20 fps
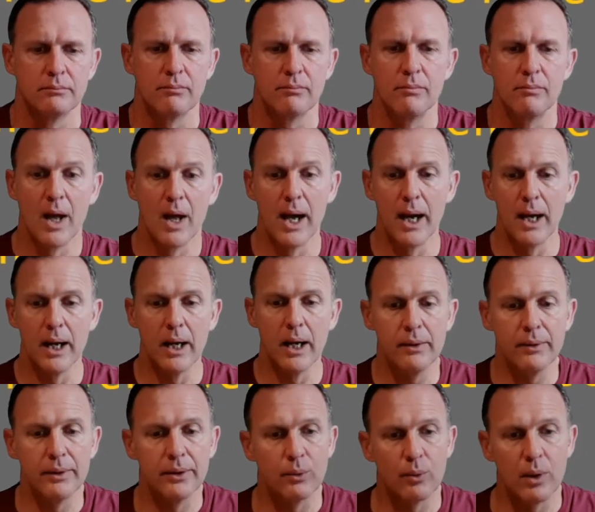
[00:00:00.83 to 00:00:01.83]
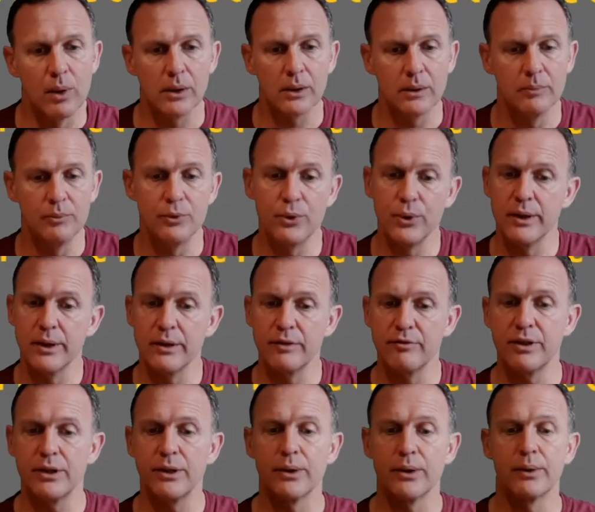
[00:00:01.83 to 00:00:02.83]
Hello and welcome to another
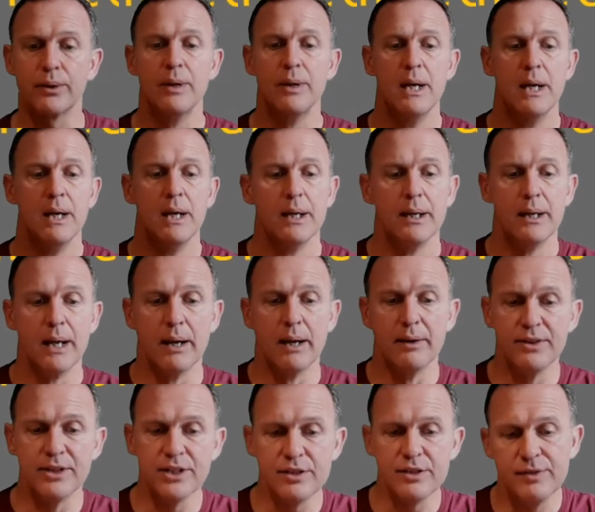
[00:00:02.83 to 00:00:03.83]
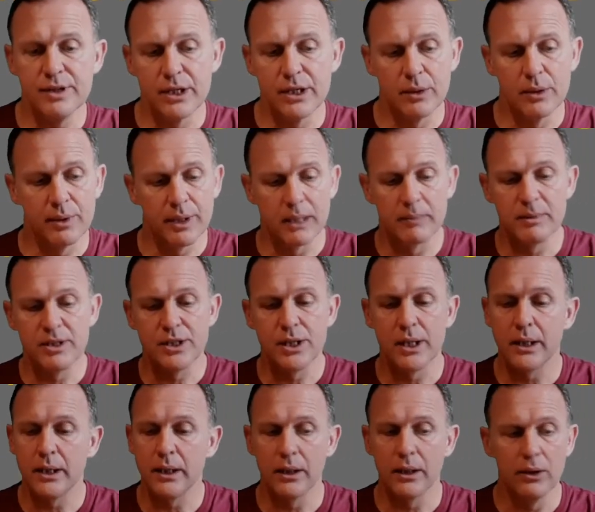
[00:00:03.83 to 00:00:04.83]
video. Now in this video we're going to be
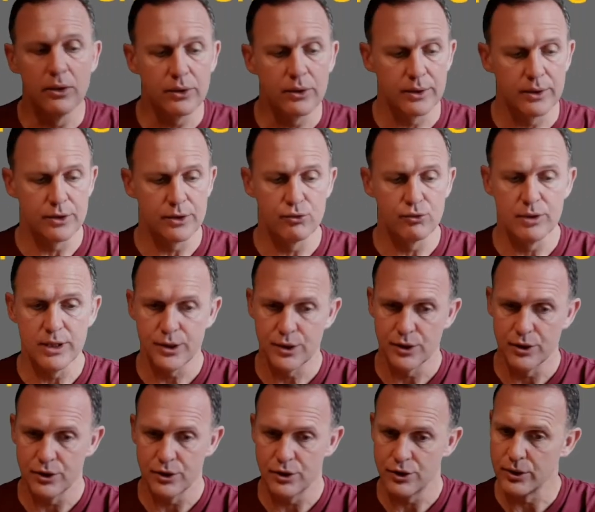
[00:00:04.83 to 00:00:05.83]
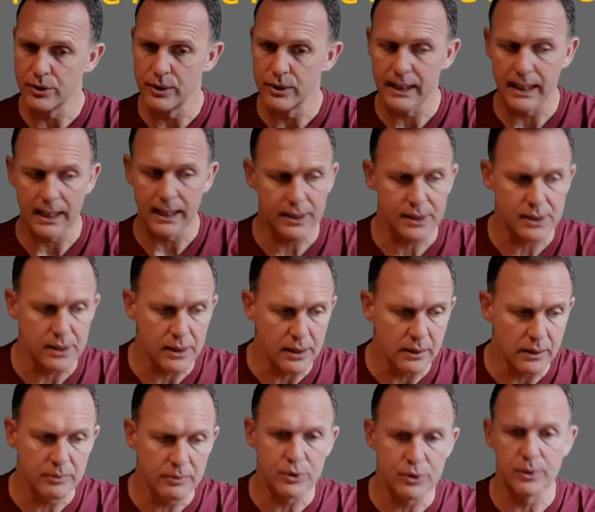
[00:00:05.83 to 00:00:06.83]
taking a look at the recent Duelling Excel
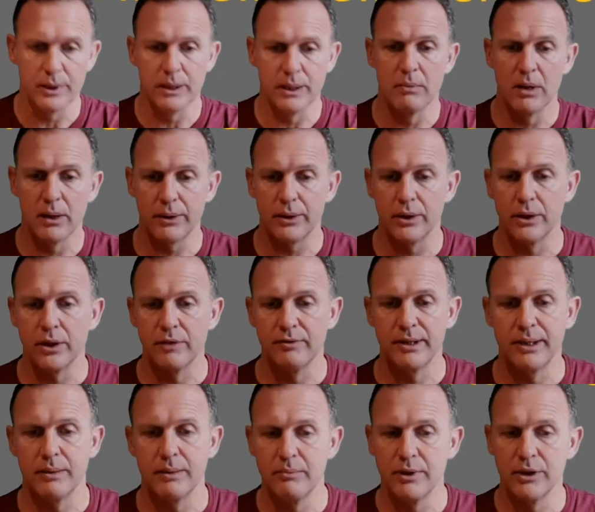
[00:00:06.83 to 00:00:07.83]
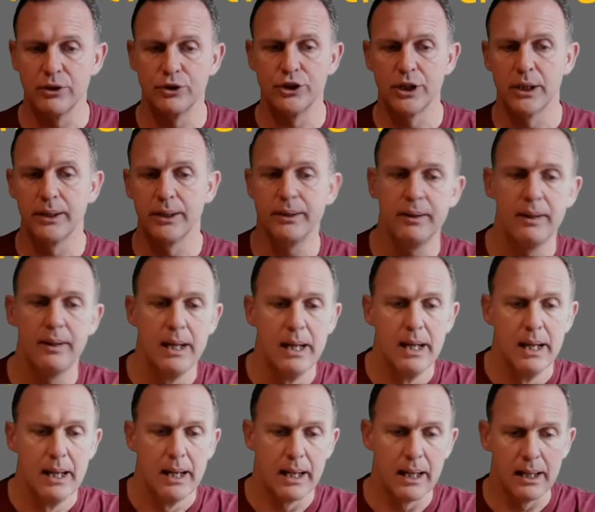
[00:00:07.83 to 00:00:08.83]
between Mike Girvan and Bill Jelen,
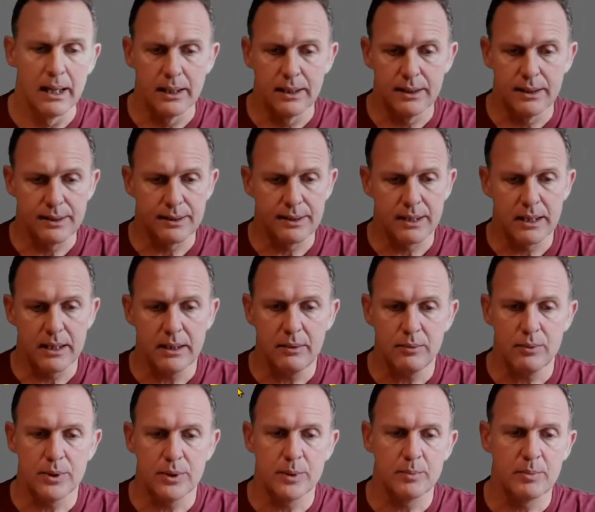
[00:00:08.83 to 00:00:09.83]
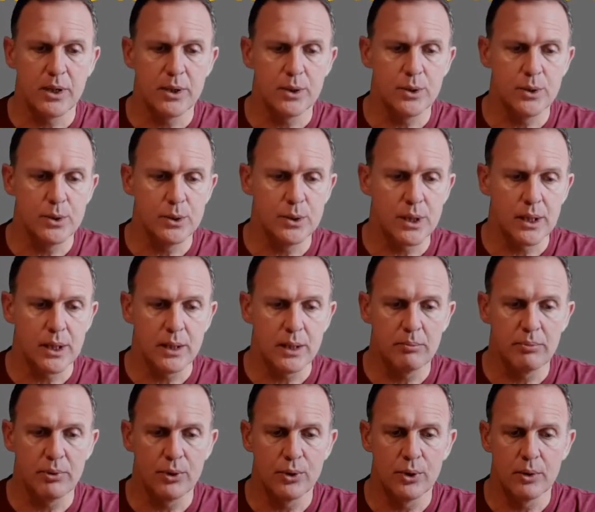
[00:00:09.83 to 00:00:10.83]
and they were posed a
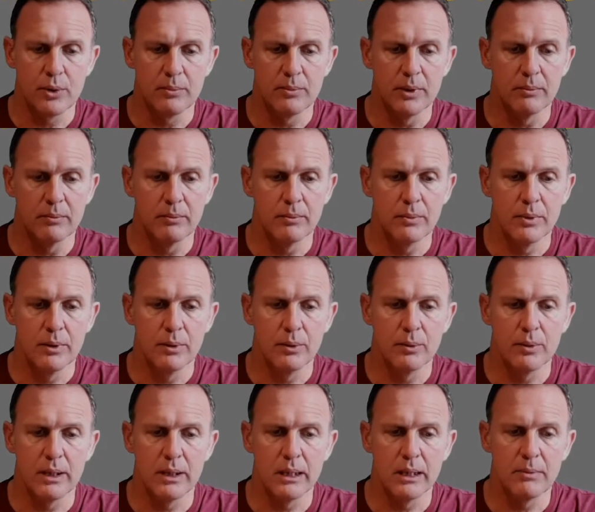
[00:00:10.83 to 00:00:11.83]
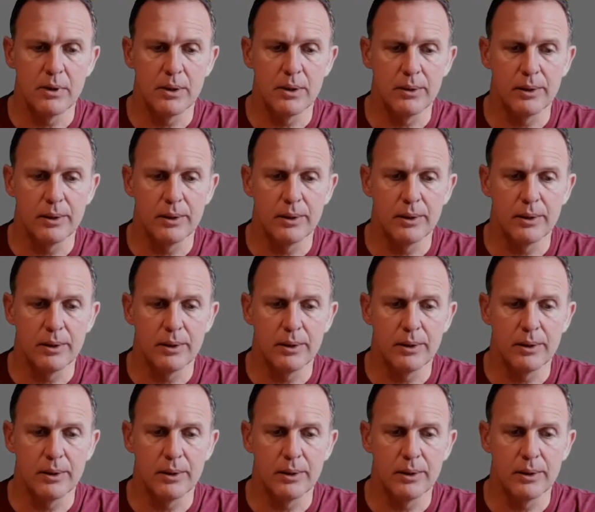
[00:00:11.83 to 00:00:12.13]
problem whereby